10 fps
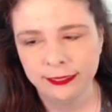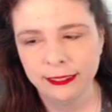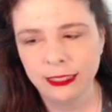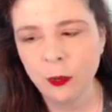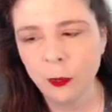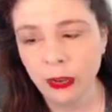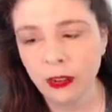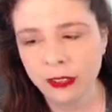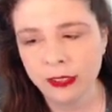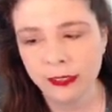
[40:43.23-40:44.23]
How
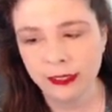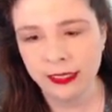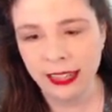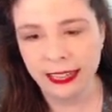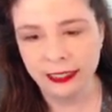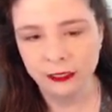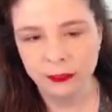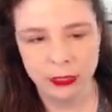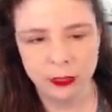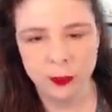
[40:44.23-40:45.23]
embarrassing is that?
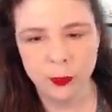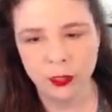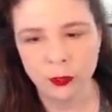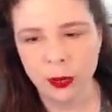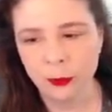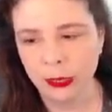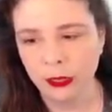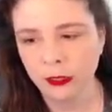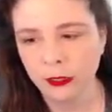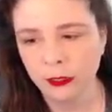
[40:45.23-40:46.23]
makes me want Grant back.